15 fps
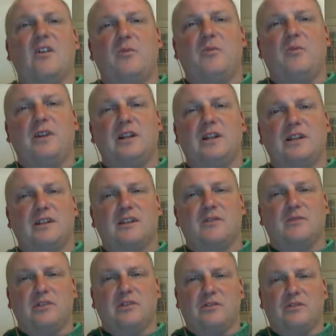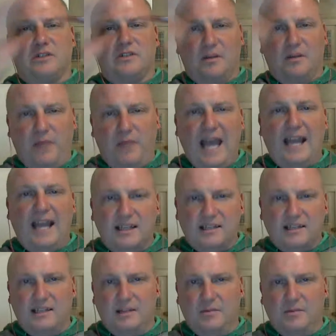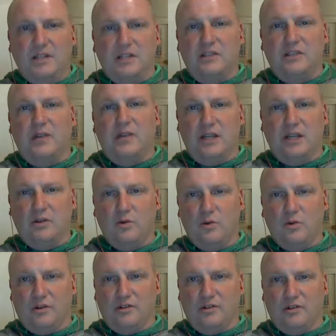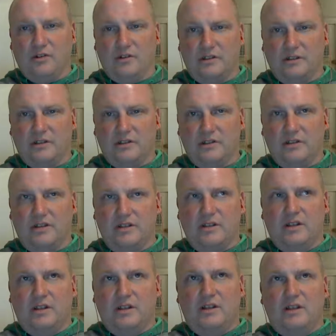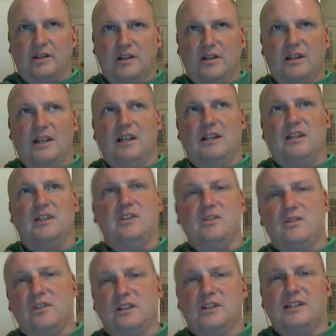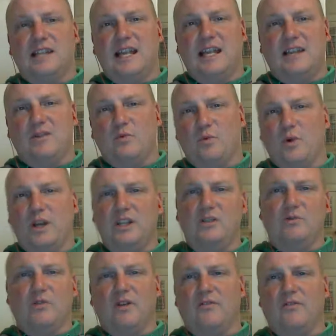education resources and package them into a course. And then you can take what you want from